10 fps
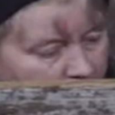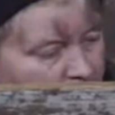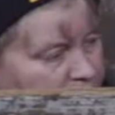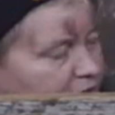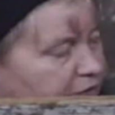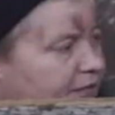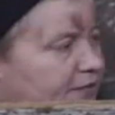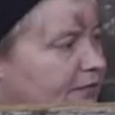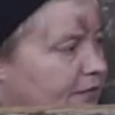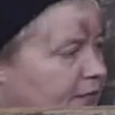which is
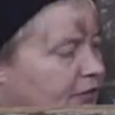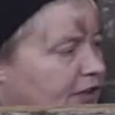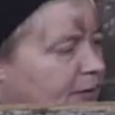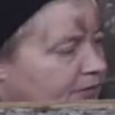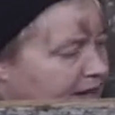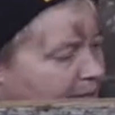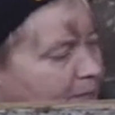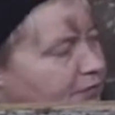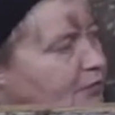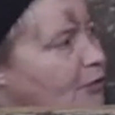this sheep's name
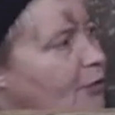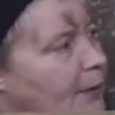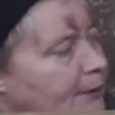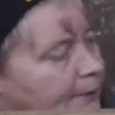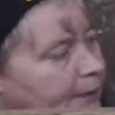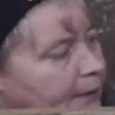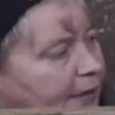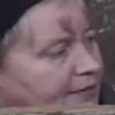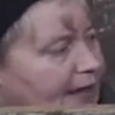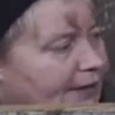is Norman.
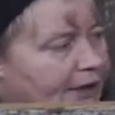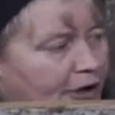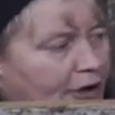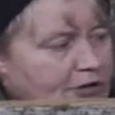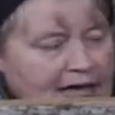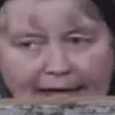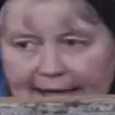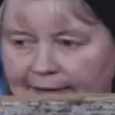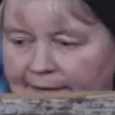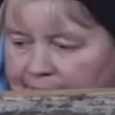He's had a long
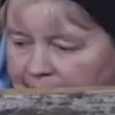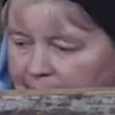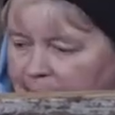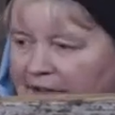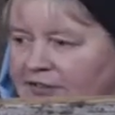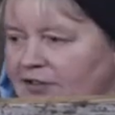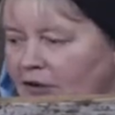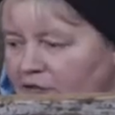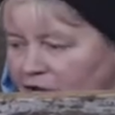day. Please don't